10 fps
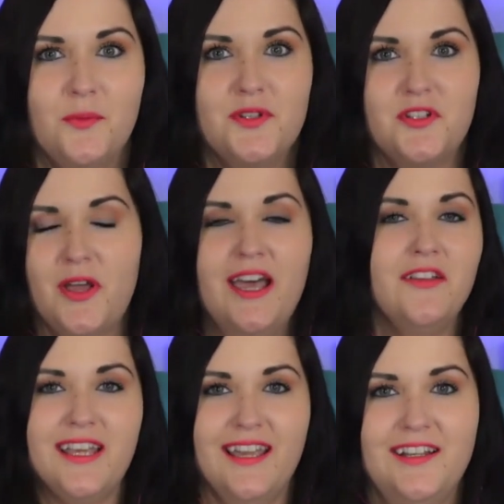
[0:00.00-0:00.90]
almost
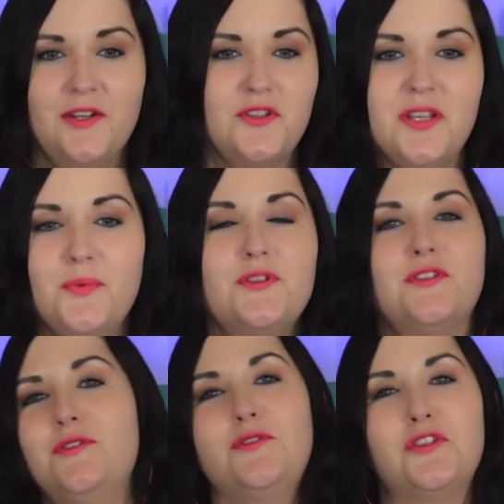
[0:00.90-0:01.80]
elegant you know simple
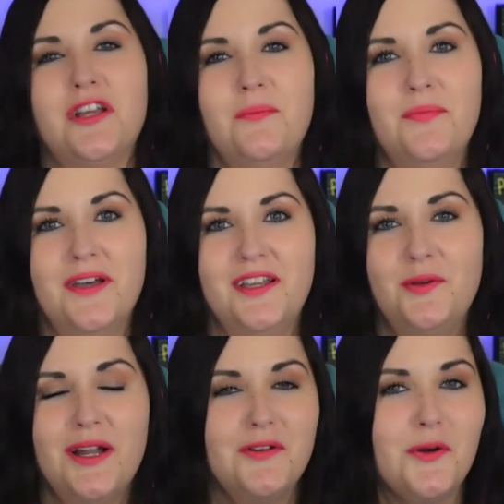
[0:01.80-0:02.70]
solution but you
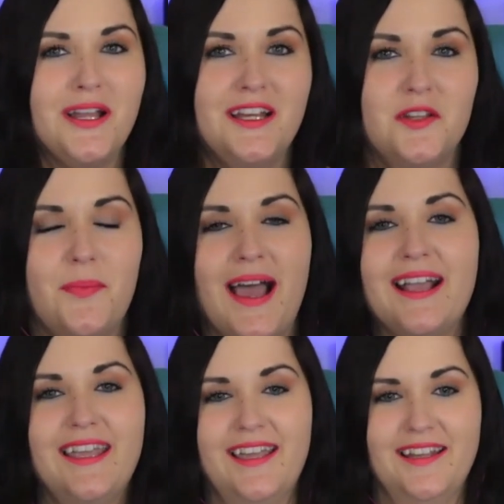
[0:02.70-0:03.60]
would have no idea on the
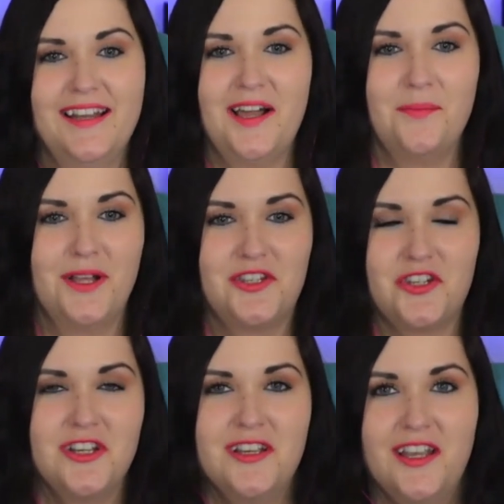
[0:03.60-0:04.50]
back end how
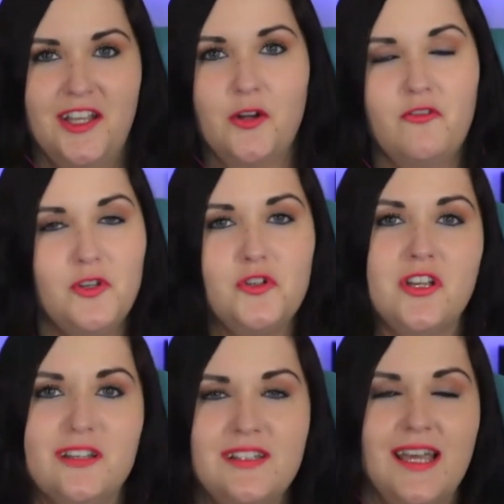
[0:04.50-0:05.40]
much you know
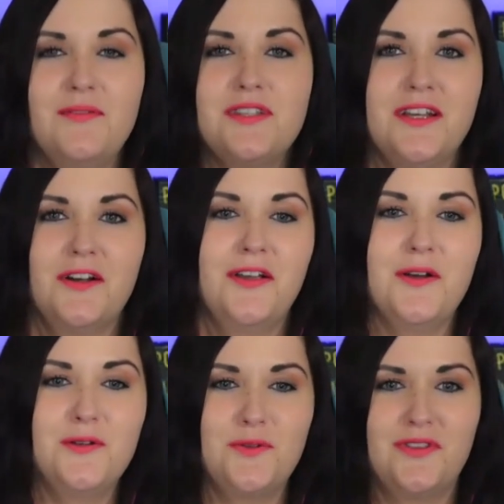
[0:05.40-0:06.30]
fusion dev
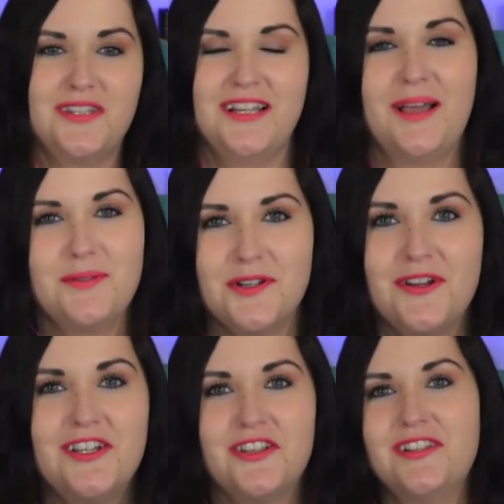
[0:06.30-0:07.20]
scenarios with the synapse
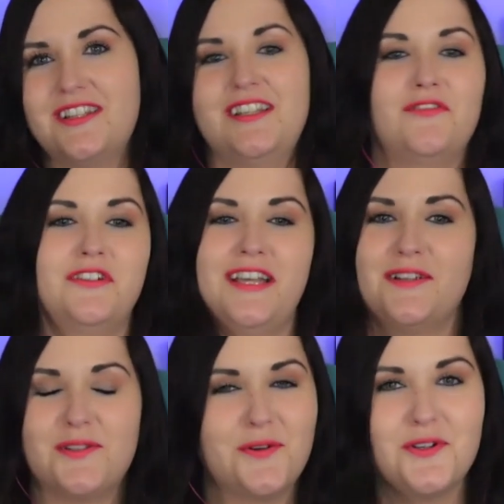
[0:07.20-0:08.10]
integrations and different
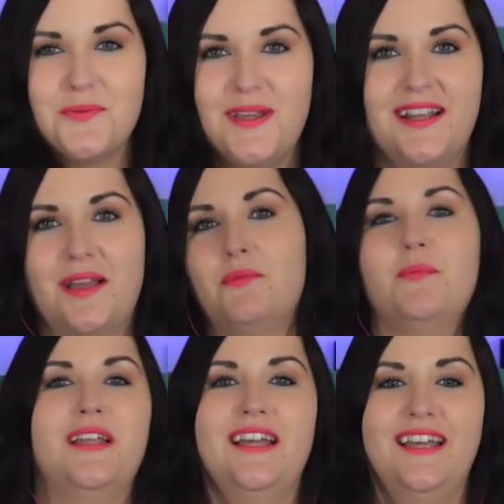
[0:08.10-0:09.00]
data source being
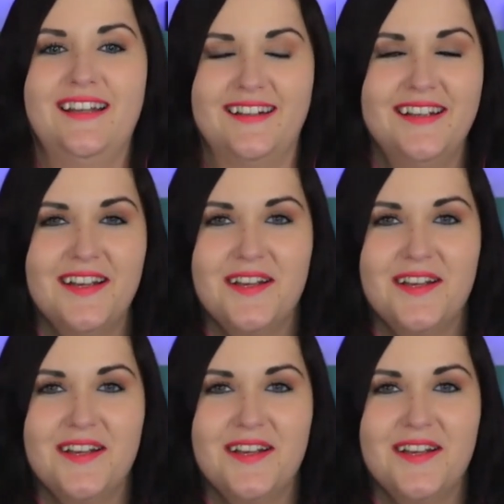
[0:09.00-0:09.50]
implemented and